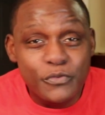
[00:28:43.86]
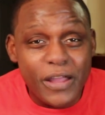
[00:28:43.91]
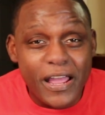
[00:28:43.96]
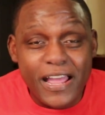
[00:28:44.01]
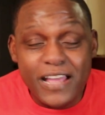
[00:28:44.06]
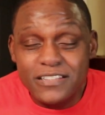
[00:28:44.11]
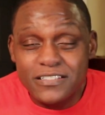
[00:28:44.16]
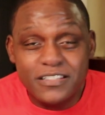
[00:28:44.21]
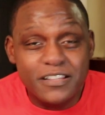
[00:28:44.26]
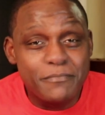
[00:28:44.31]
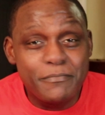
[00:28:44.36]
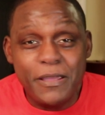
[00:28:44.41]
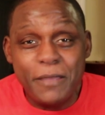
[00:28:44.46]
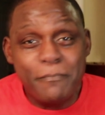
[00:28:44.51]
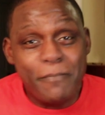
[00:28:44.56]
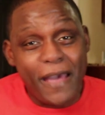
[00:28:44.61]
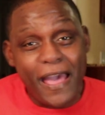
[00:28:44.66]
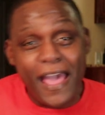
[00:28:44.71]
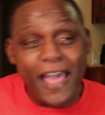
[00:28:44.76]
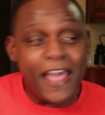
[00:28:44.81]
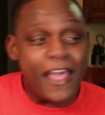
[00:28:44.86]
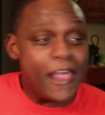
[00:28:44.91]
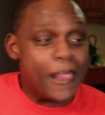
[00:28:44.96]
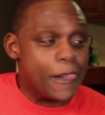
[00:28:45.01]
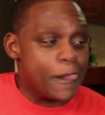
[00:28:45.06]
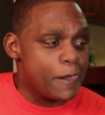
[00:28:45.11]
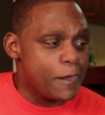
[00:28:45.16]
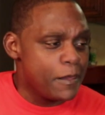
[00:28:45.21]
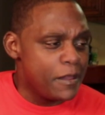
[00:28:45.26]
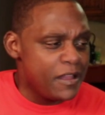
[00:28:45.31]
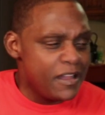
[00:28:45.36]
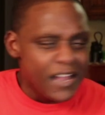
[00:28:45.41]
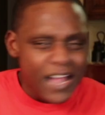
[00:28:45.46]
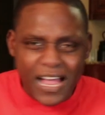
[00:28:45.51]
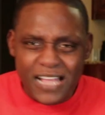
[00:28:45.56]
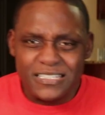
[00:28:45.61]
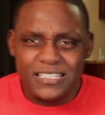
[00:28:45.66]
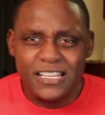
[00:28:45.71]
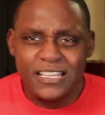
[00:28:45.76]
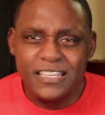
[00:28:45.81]
answered me back.
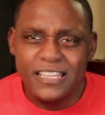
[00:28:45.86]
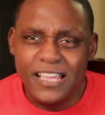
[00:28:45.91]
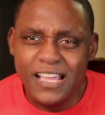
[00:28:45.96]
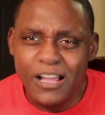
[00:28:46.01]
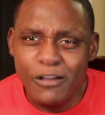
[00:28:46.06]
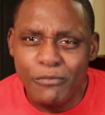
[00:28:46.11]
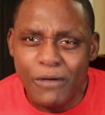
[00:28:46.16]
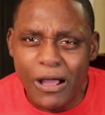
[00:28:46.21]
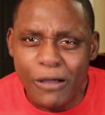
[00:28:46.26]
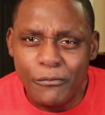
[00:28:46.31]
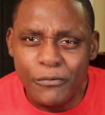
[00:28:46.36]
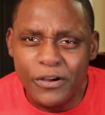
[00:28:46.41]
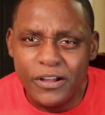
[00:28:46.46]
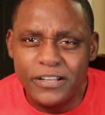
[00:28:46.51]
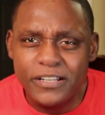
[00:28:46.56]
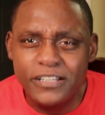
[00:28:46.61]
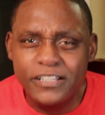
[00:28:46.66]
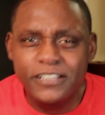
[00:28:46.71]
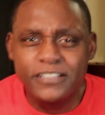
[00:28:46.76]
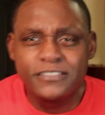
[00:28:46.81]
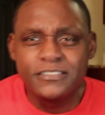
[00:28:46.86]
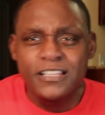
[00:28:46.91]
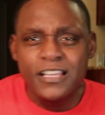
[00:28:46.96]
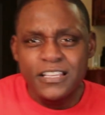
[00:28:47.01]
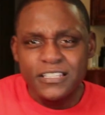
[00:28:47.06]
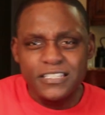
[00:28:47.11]
I said, yeah, why wouldn't I?